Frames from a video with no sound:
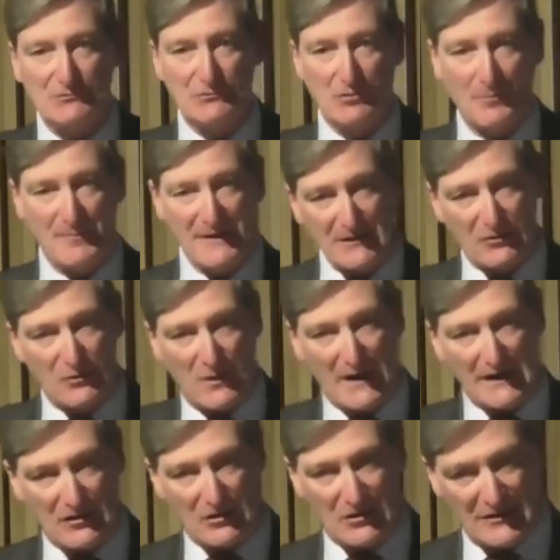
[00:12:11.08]
lobby
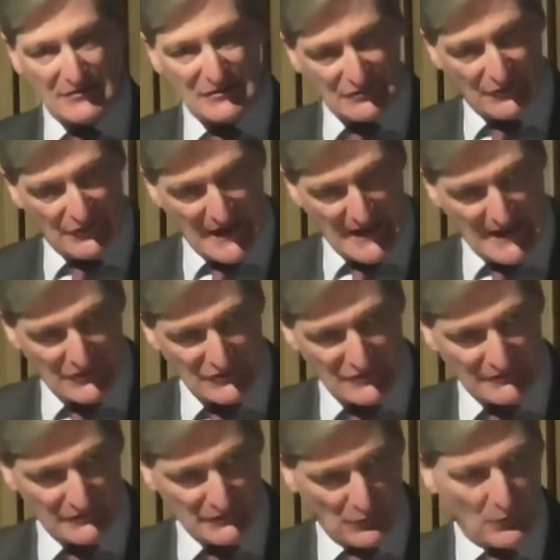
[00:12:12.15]
quite close to the House
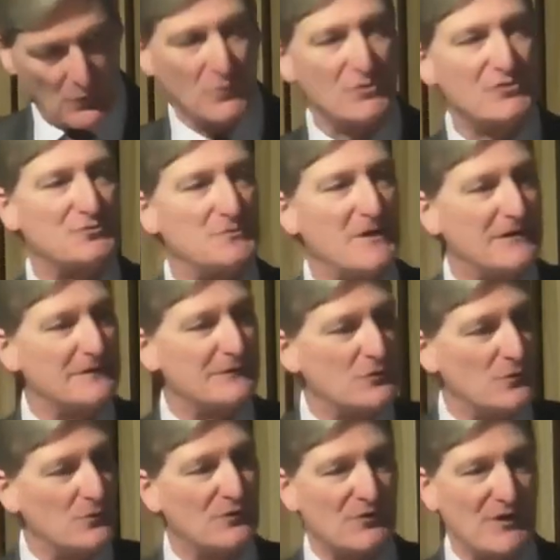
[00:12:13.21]
of Lords, where of
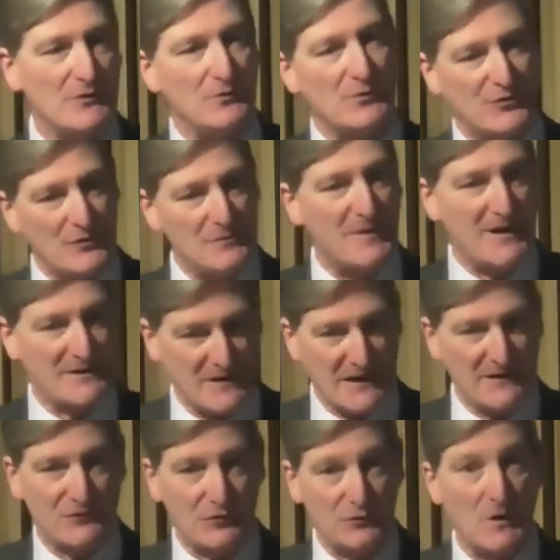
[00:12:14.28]
course they also might
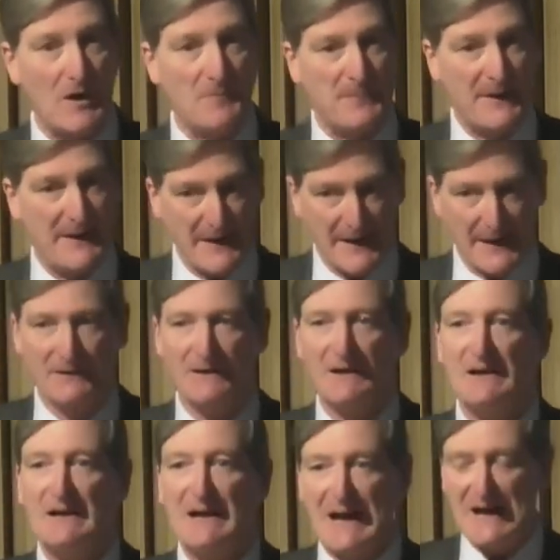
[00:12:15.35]
have to appear
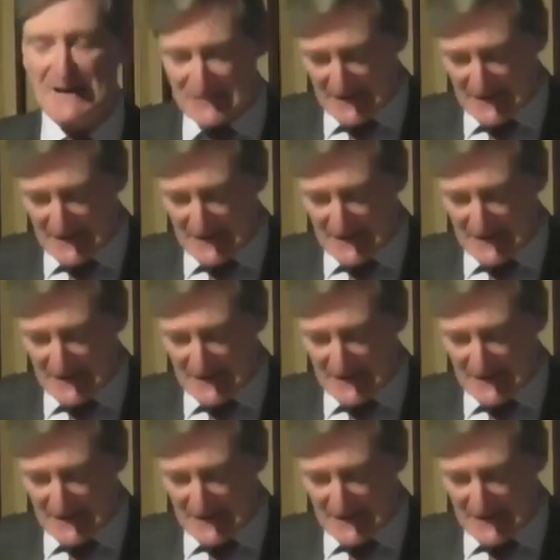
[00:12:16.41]
as